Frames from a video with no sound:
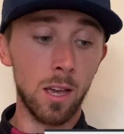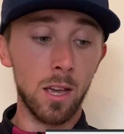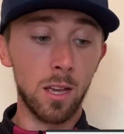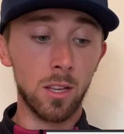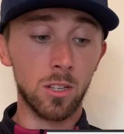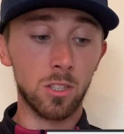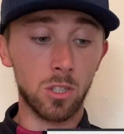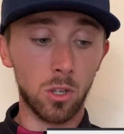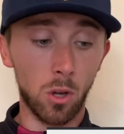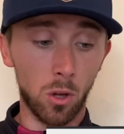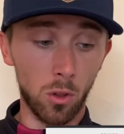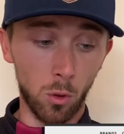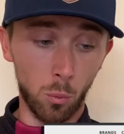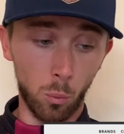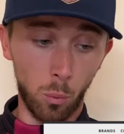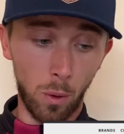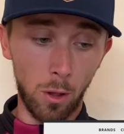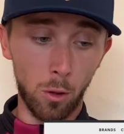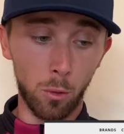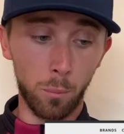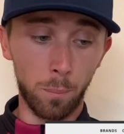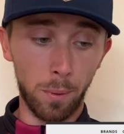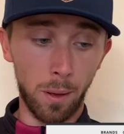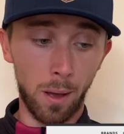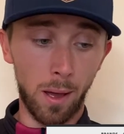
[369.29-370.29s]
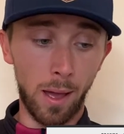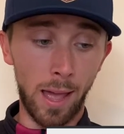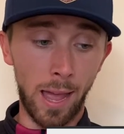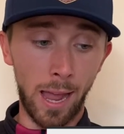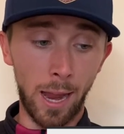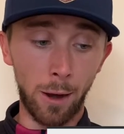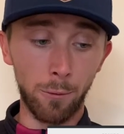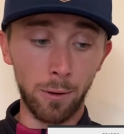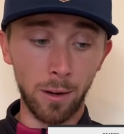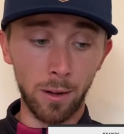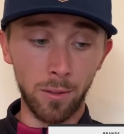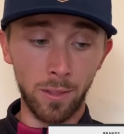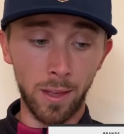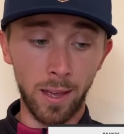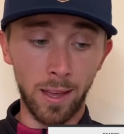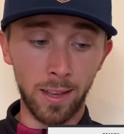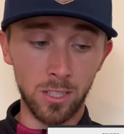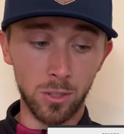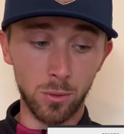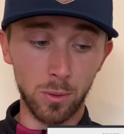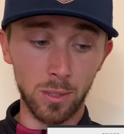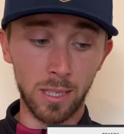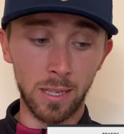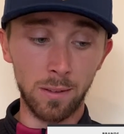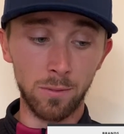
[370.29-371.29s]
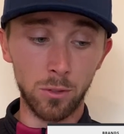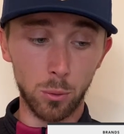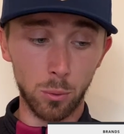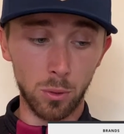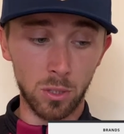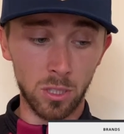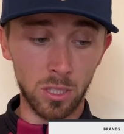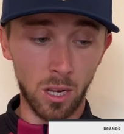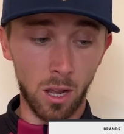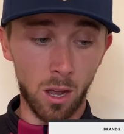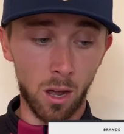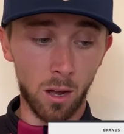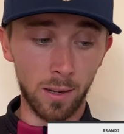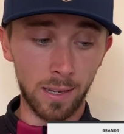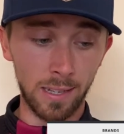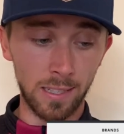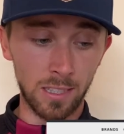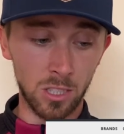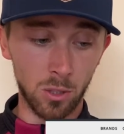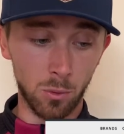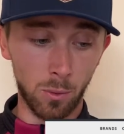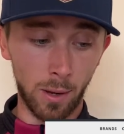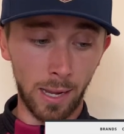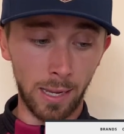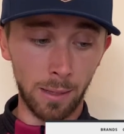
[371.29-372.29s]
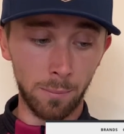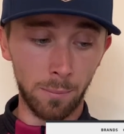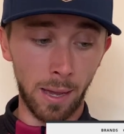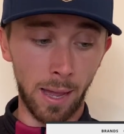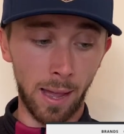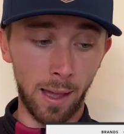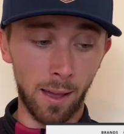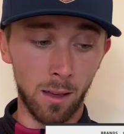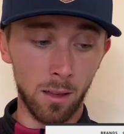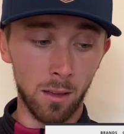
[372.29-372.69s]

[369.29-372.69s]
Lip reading: It's got the well putt area there, so it gives you a target to aim at.